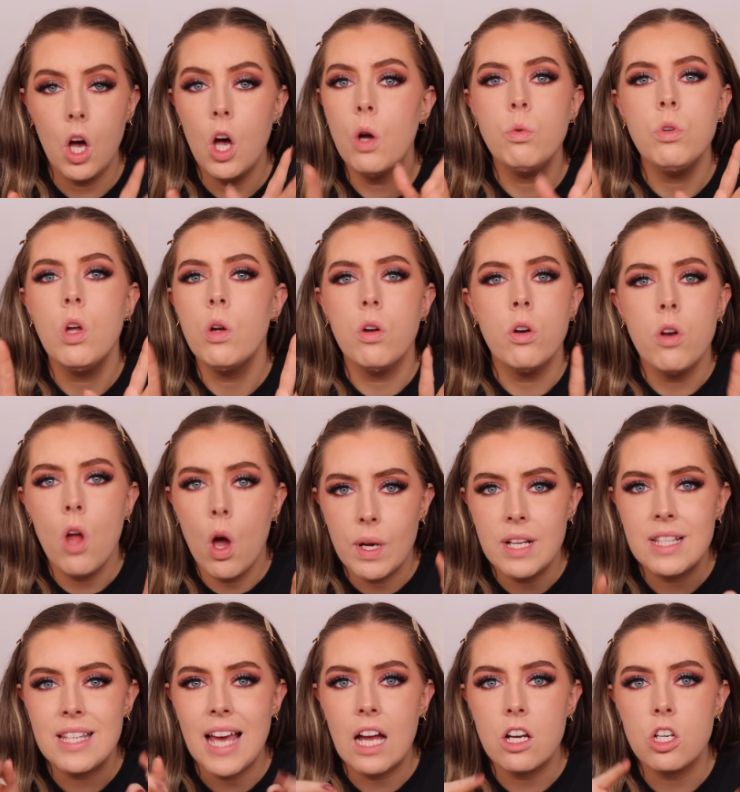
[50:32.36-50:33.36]
Oh, no, no, no,
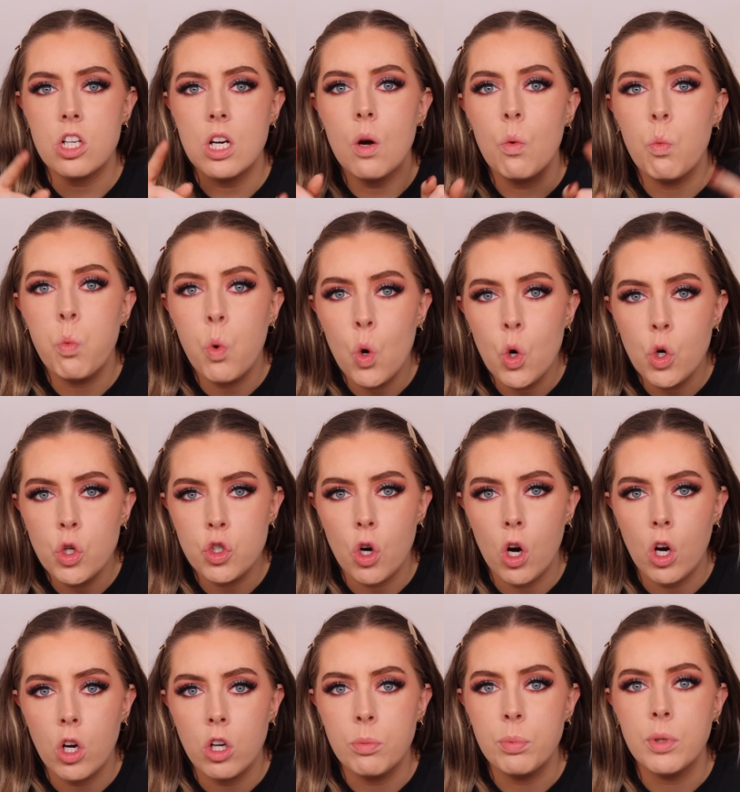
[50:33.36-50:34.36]
it's actually a
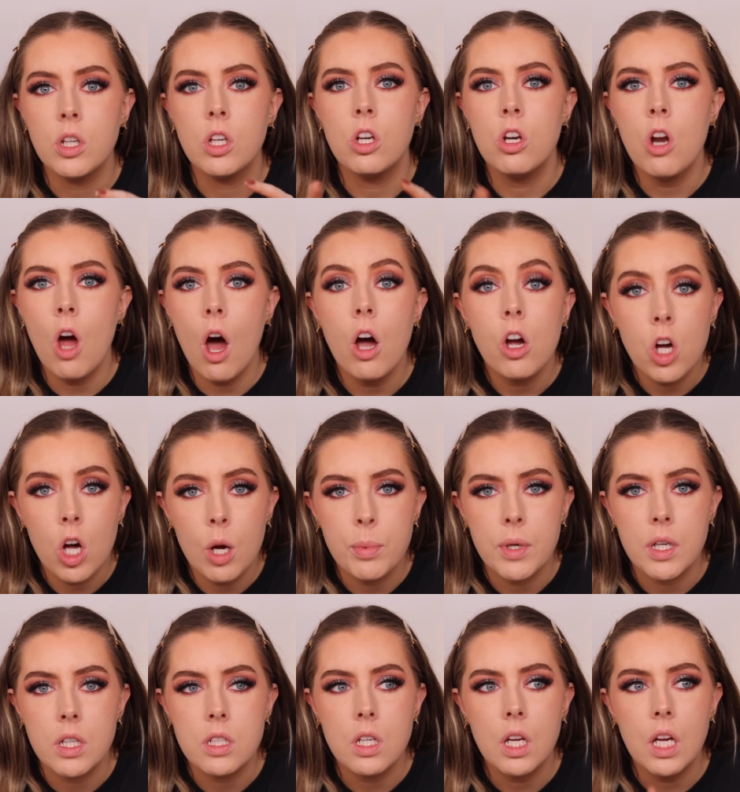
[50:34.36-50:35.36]
wardrobe, not a
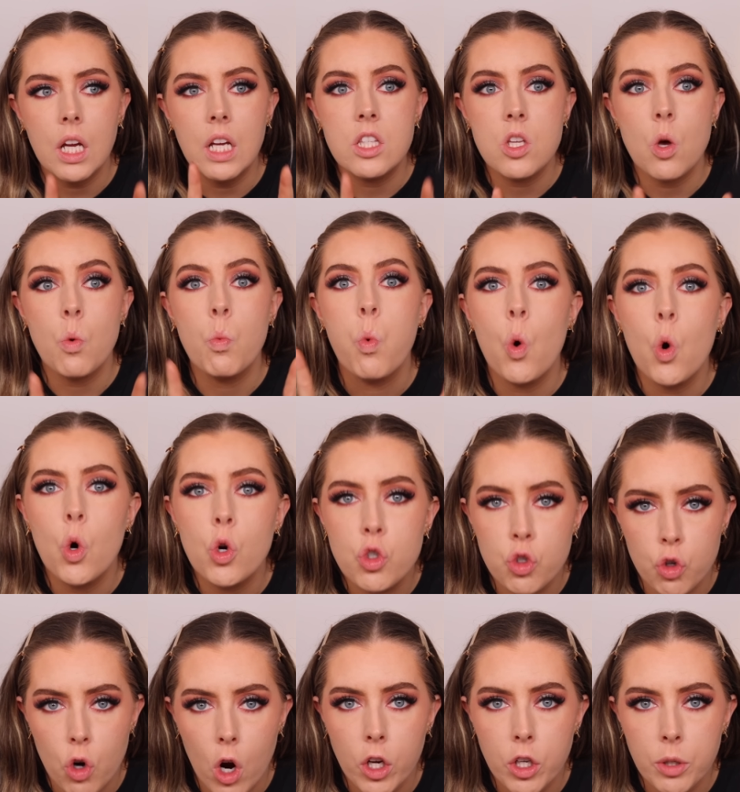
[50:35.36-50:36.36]
cupboard it's a
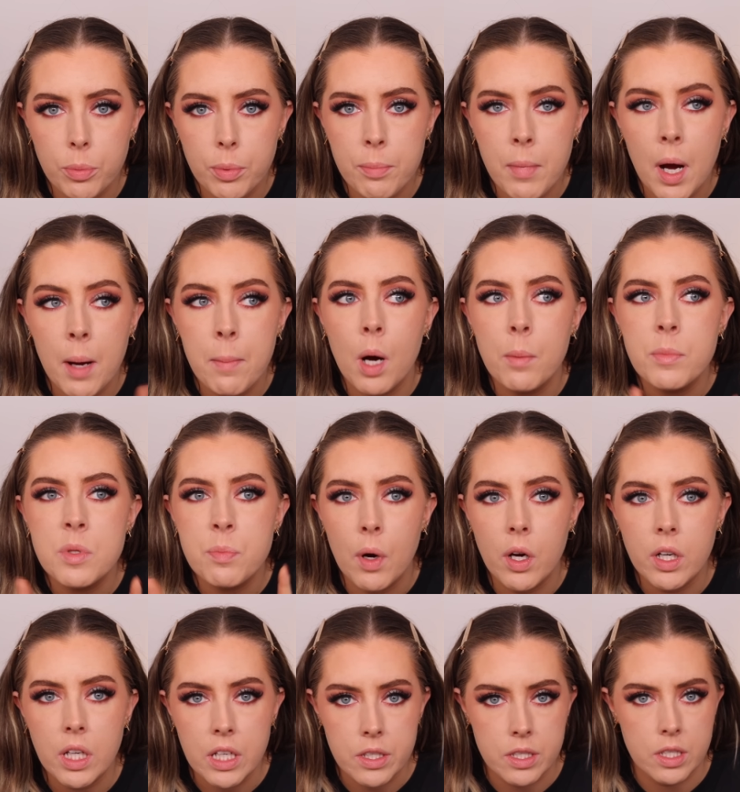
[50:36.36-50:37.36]
wardrobe. My mom's
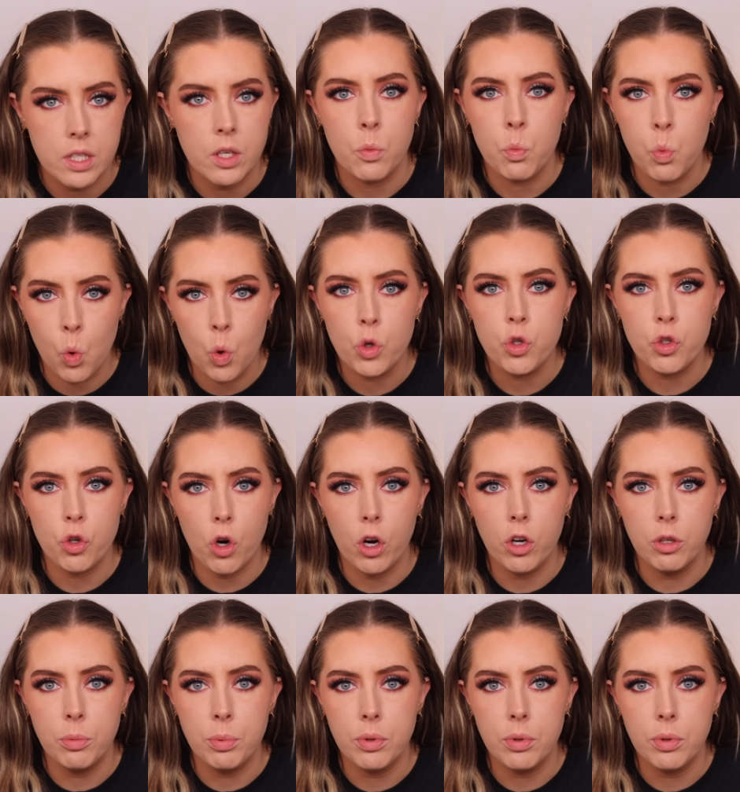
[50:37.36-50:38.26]
body is in a wardrobe.